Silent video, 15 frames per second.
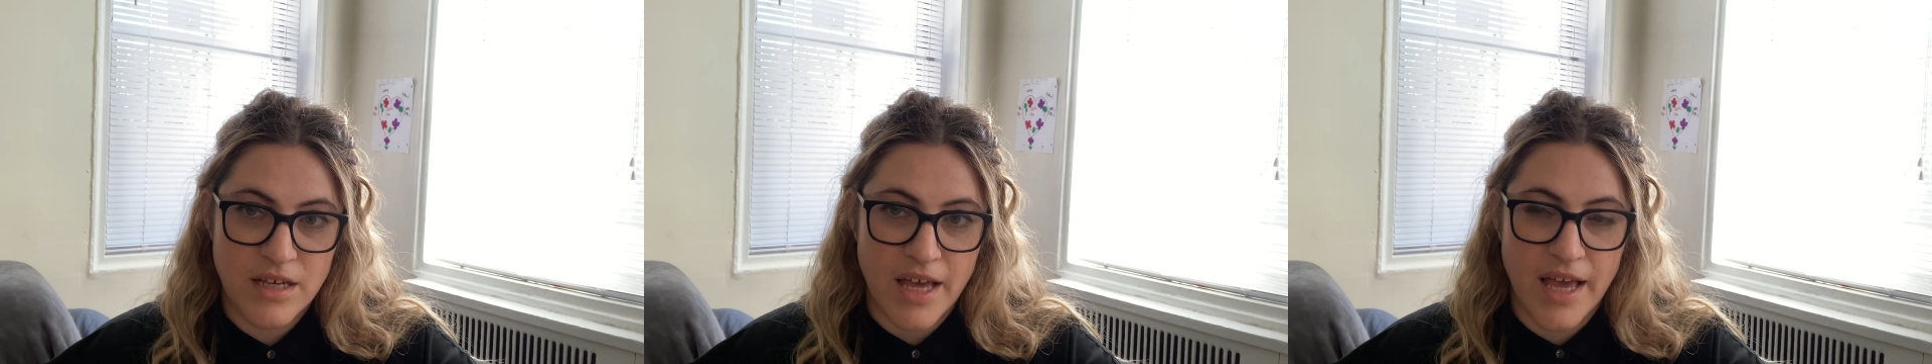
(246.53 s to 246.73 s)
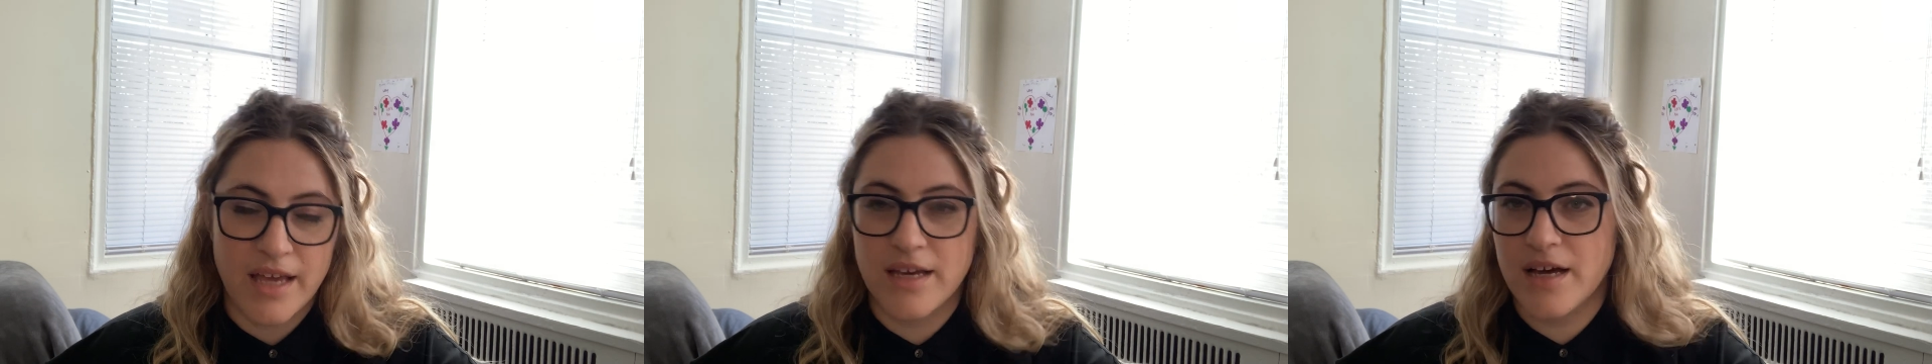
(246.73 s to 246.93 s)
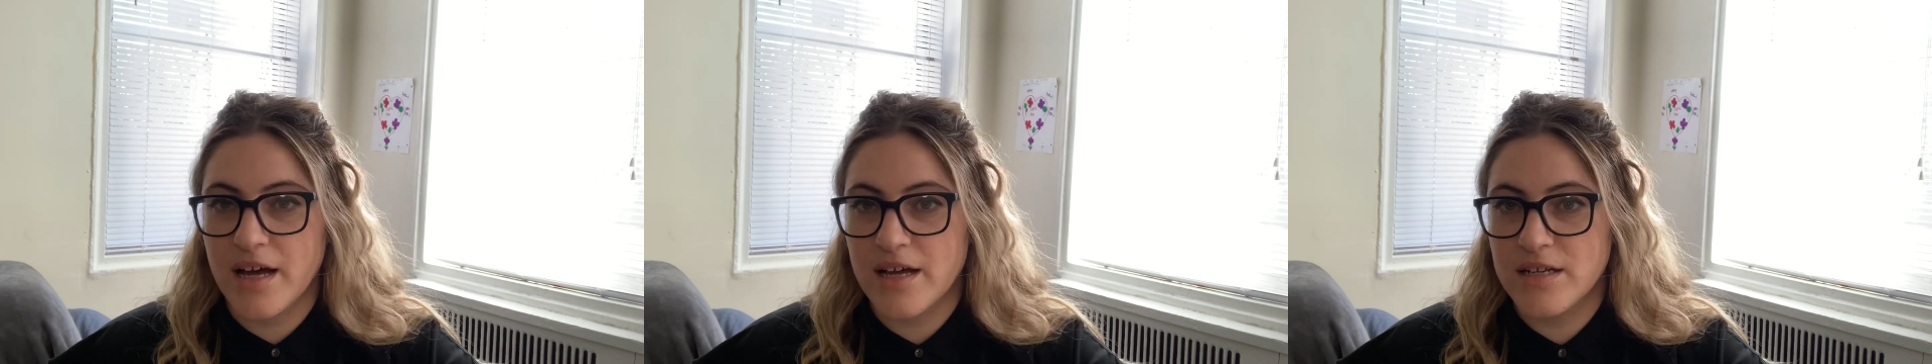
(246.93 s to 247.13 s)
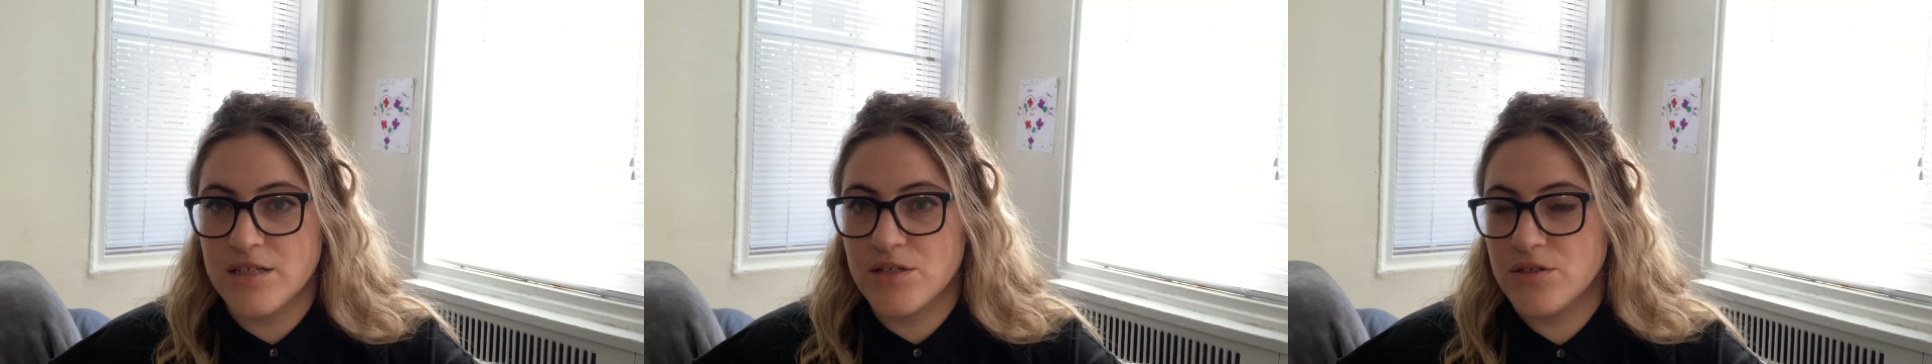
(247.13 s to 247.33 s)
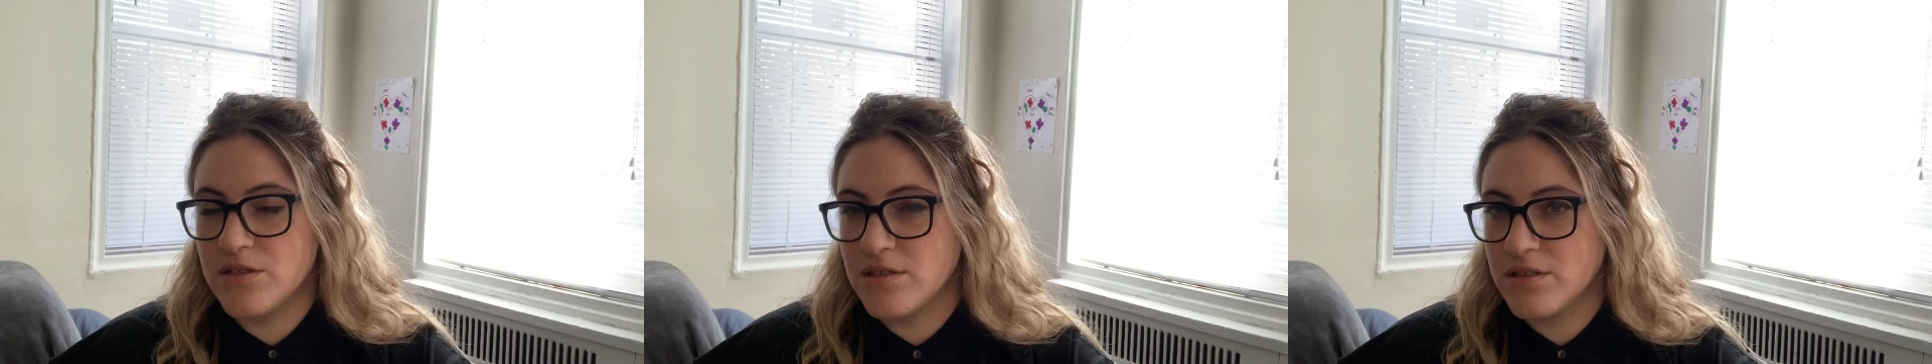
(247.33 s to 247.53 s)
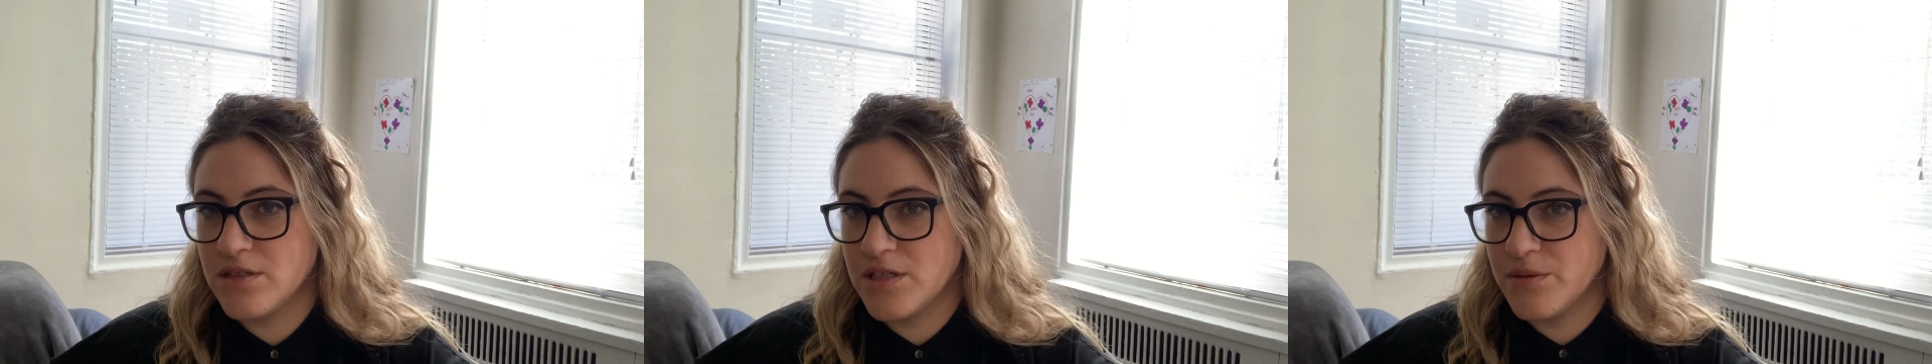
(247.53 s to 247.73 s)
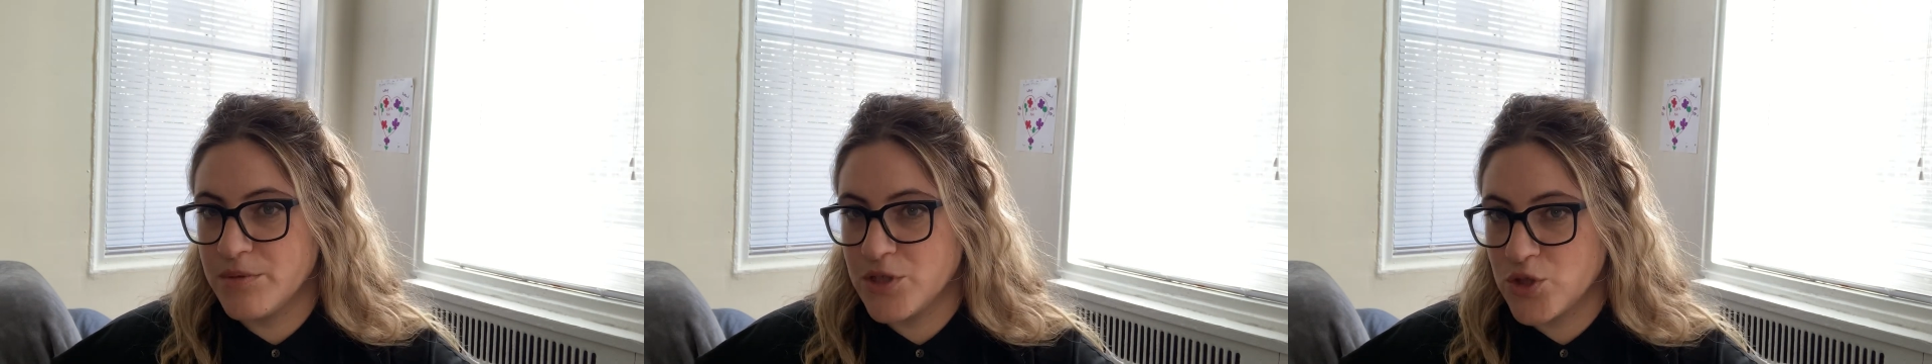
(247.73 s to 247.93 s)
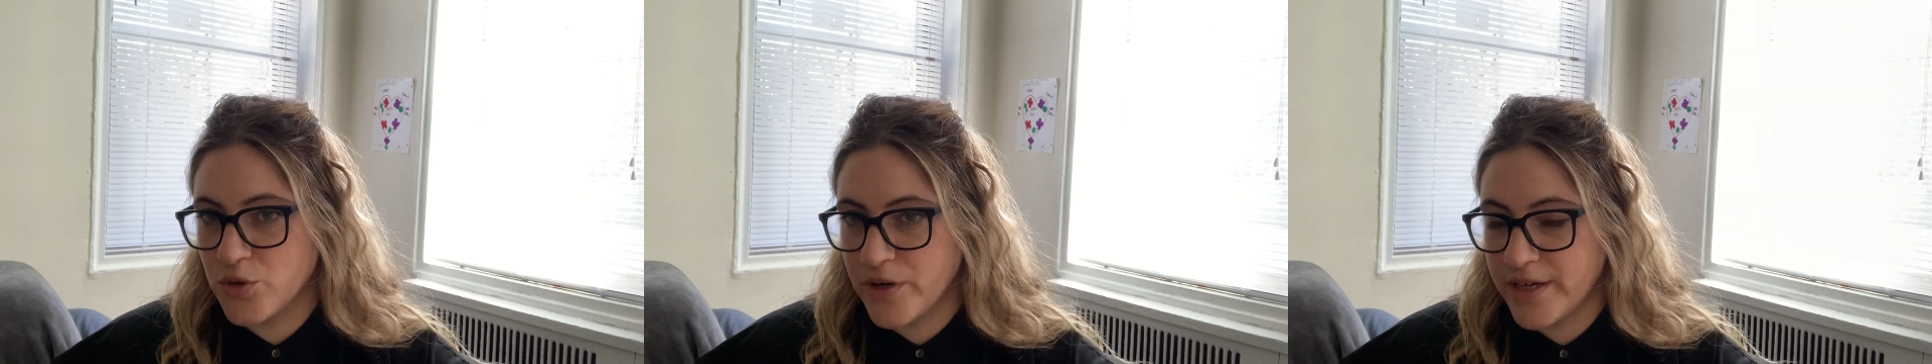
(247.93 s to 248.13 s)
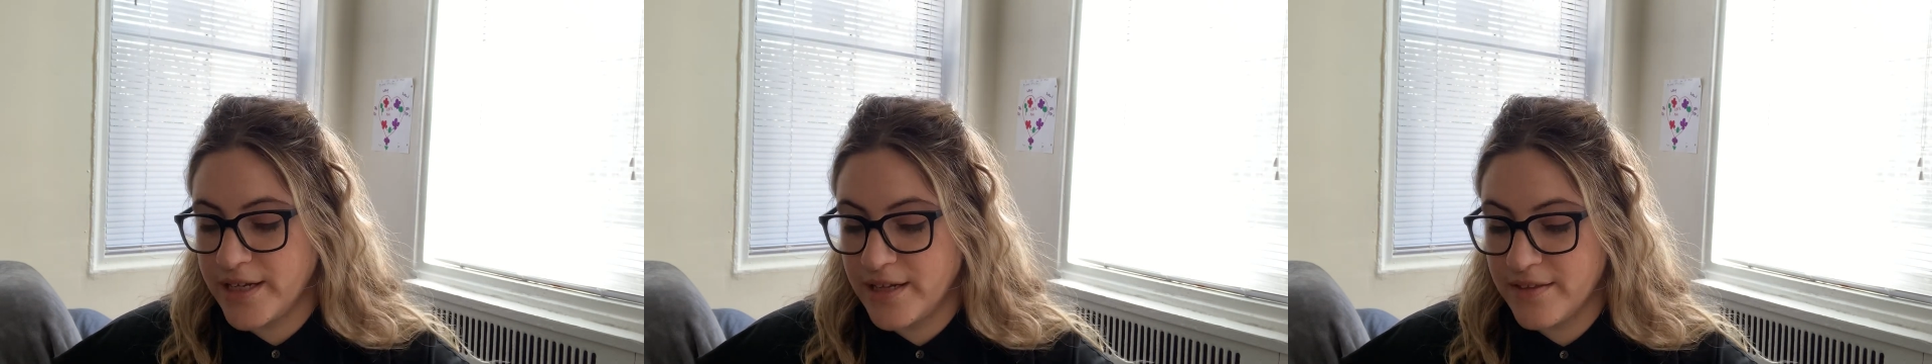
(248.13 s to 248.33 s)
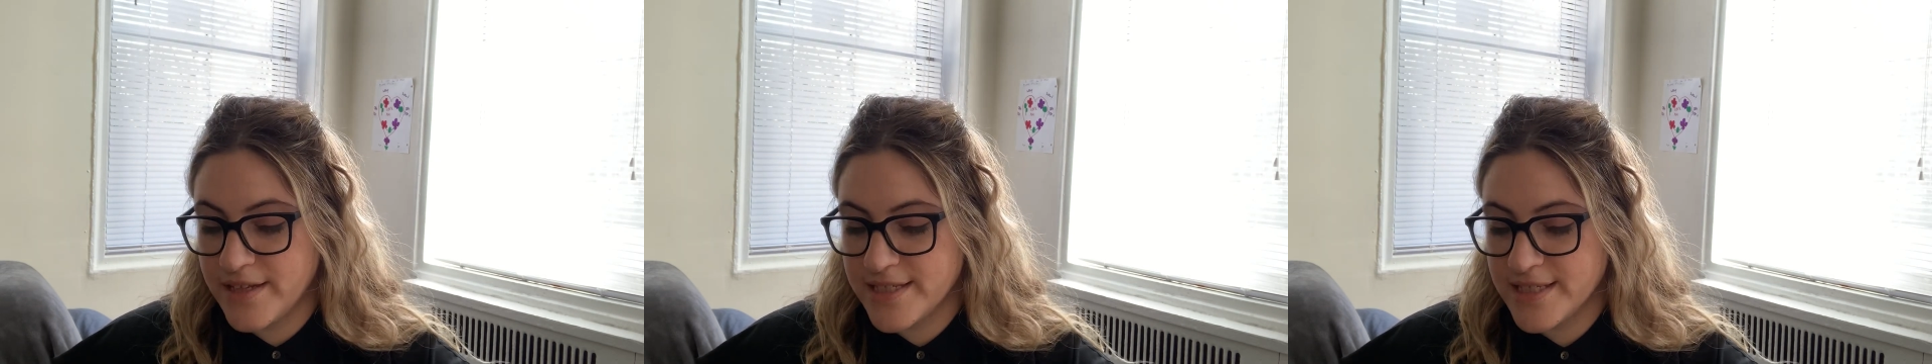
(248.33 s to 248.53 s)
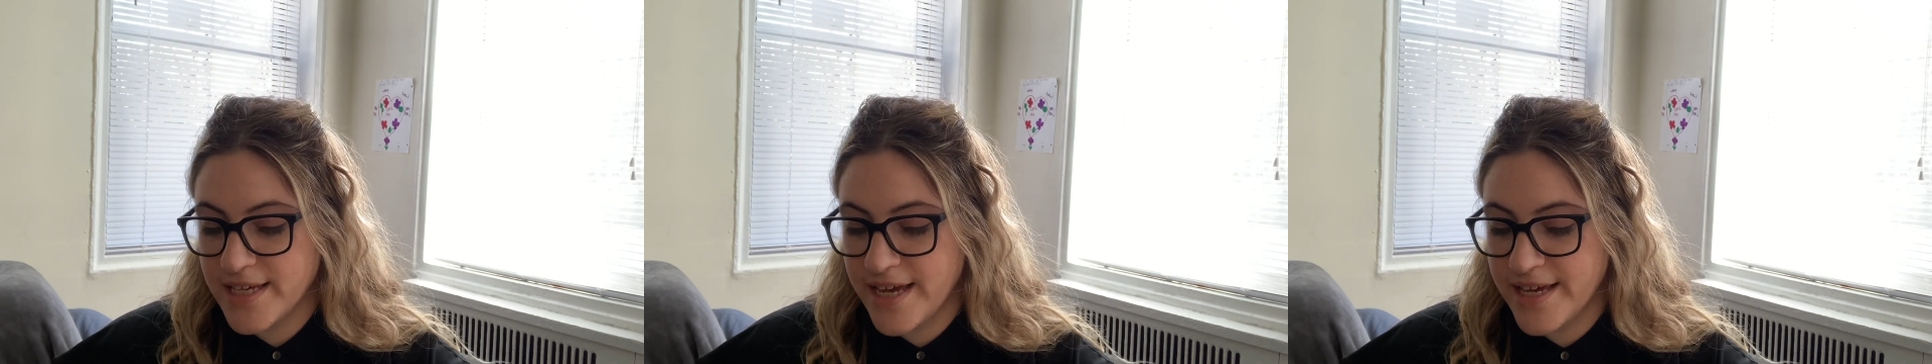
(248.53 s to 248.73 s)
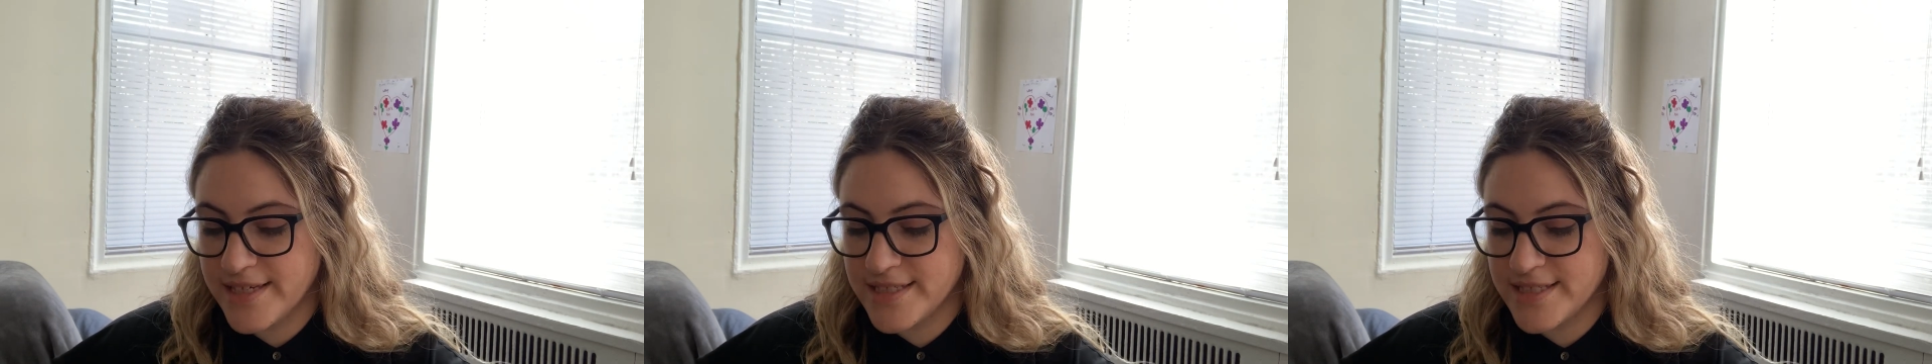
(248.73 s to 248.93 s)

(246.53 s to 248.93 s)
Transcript: and the majority in this case